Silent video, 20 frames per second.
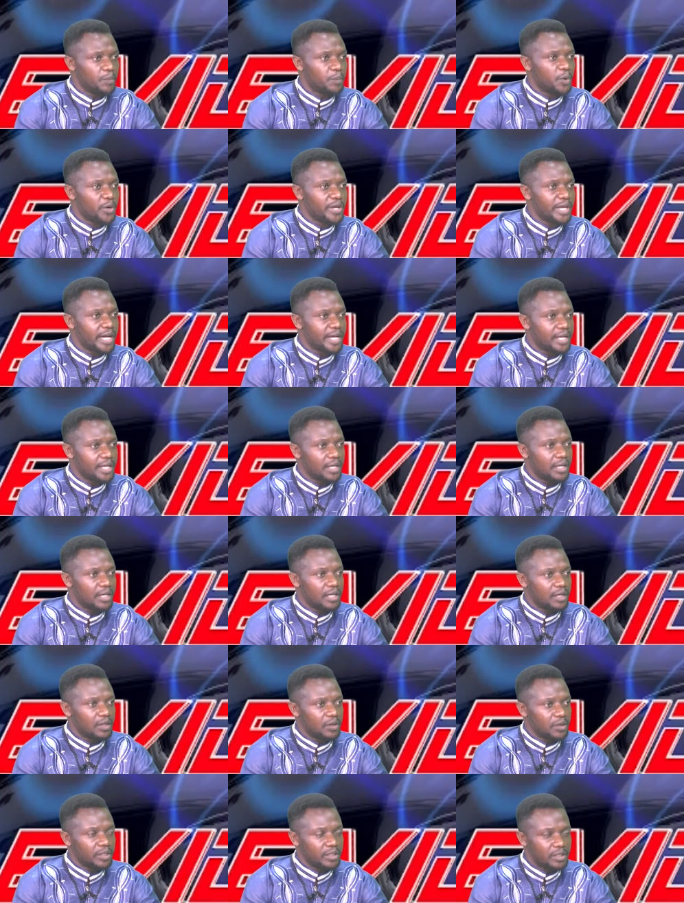Boya
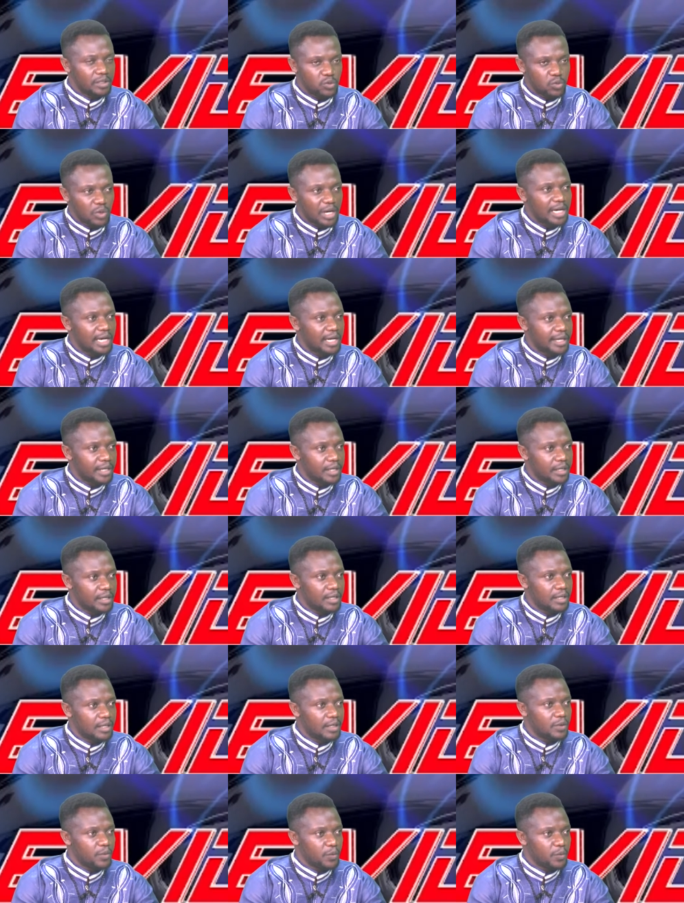here, or in Douala here,